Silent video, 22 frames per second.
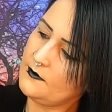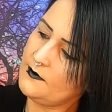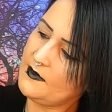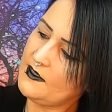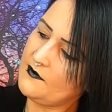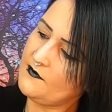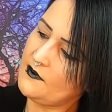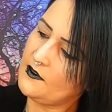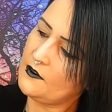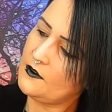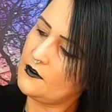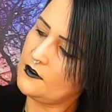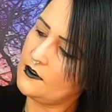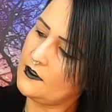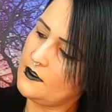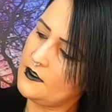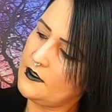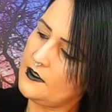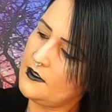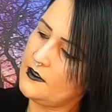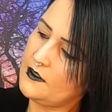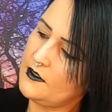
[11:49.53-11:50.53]
Let me have a look.
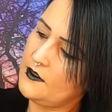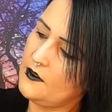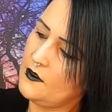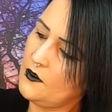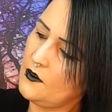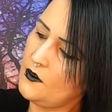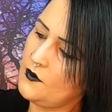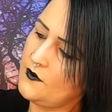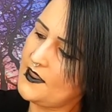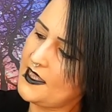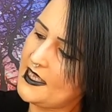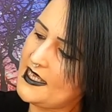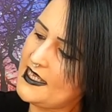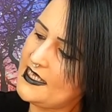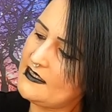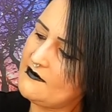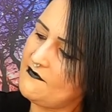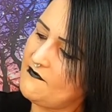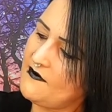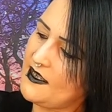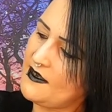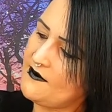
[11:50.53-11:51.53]
Oh, that
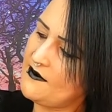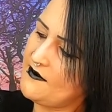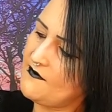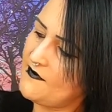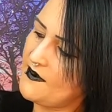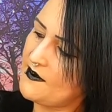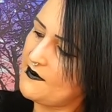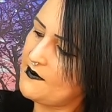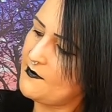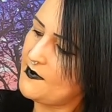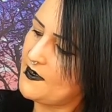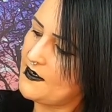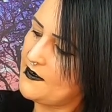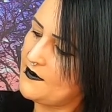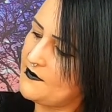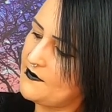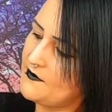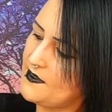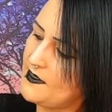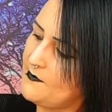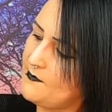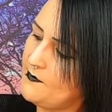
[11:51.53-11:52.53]
is very, very
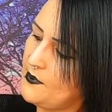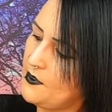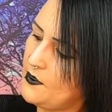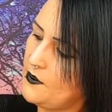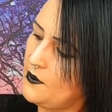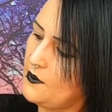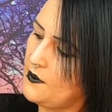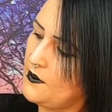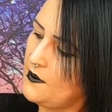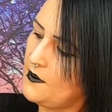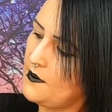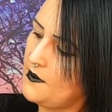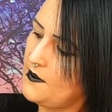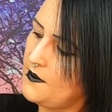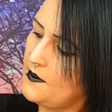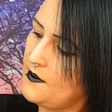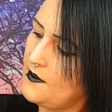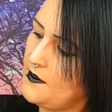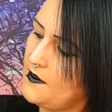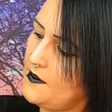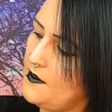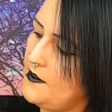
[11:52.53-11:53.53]
powdery, but
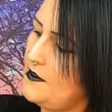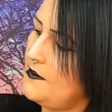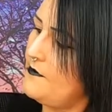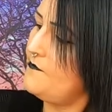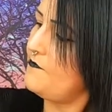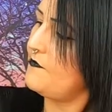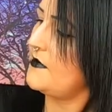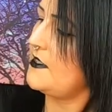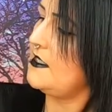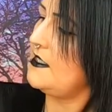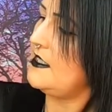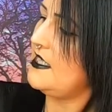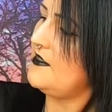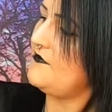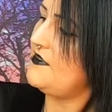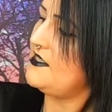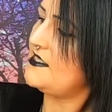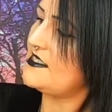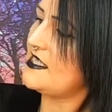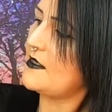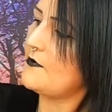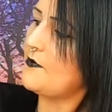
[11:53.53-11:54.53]
if
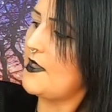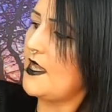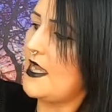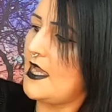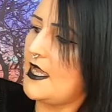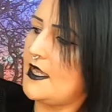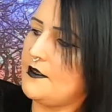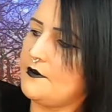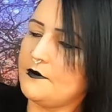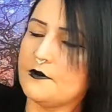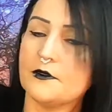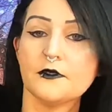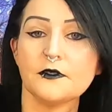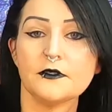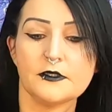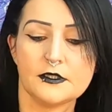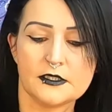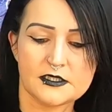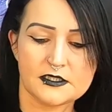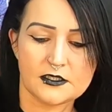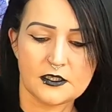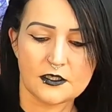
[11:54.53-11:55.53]
you tap it out,
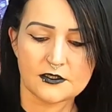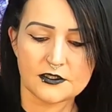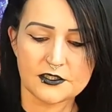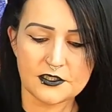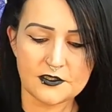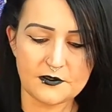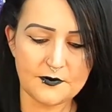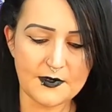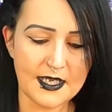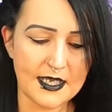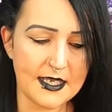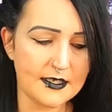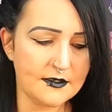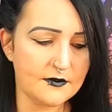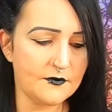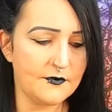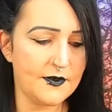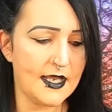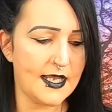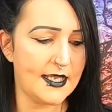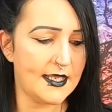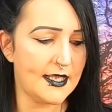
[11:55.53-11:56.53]
it's not too bad.
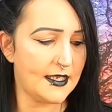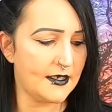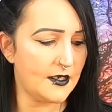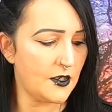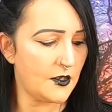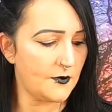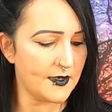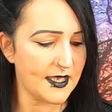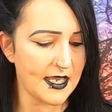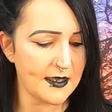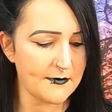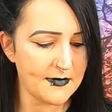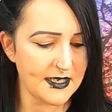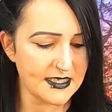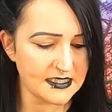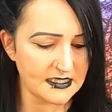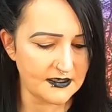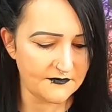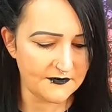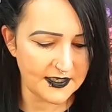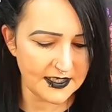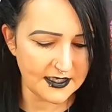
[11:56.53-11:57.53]
Right, I know I'm getting
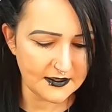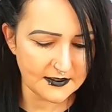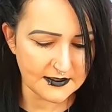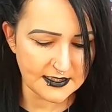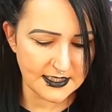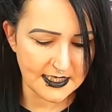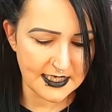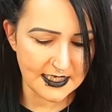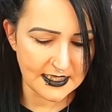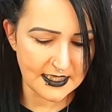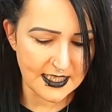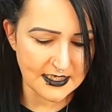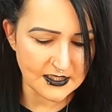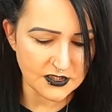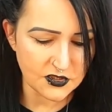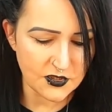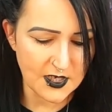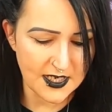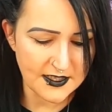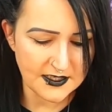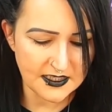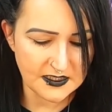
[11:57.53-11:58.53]
messy fingers here. Let's
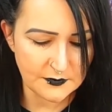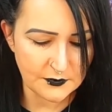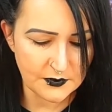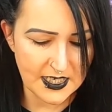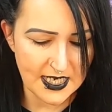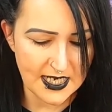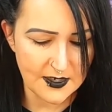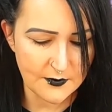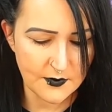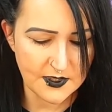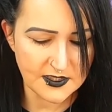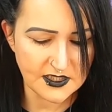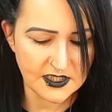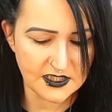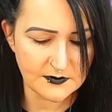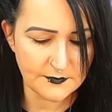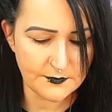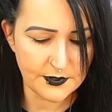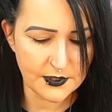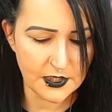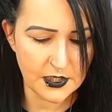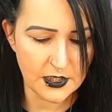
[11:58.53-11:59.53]
try this brown, which
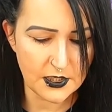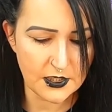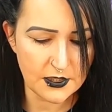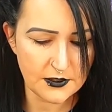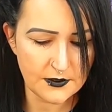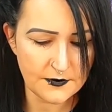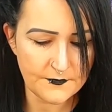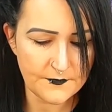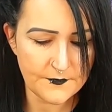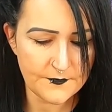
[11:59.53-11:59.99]
is Burn.